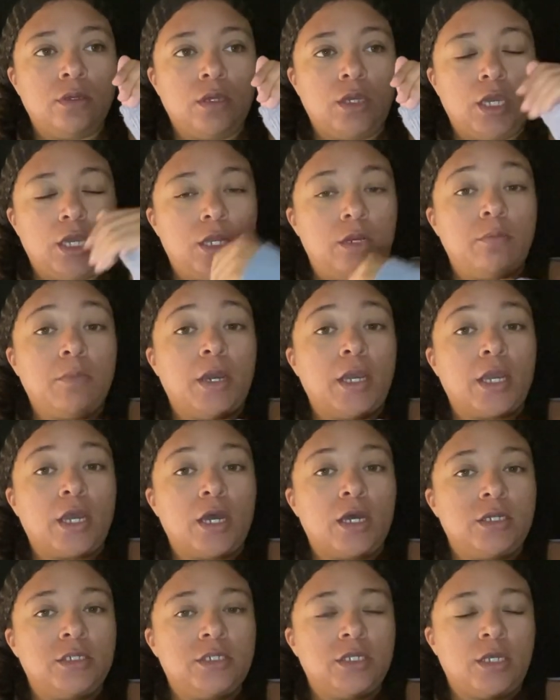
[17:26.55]
in my
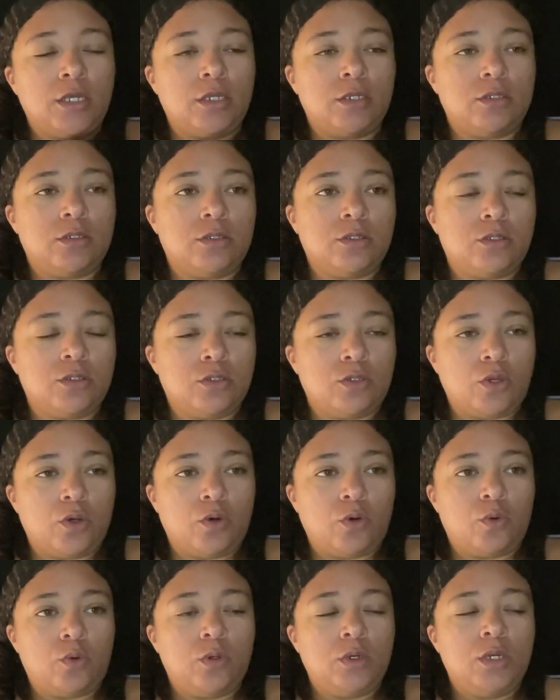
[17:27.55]
content
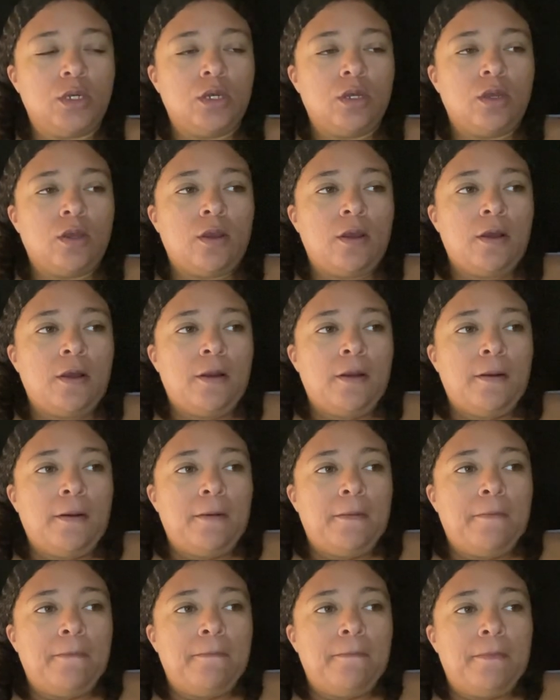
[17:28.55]
so
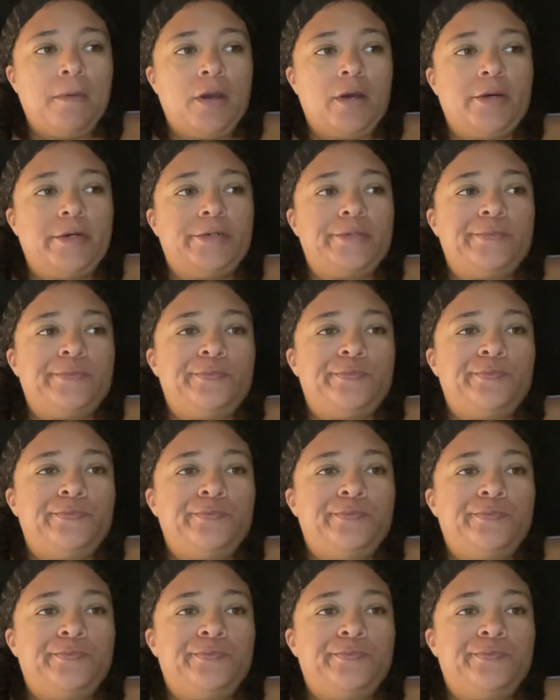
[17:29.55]
um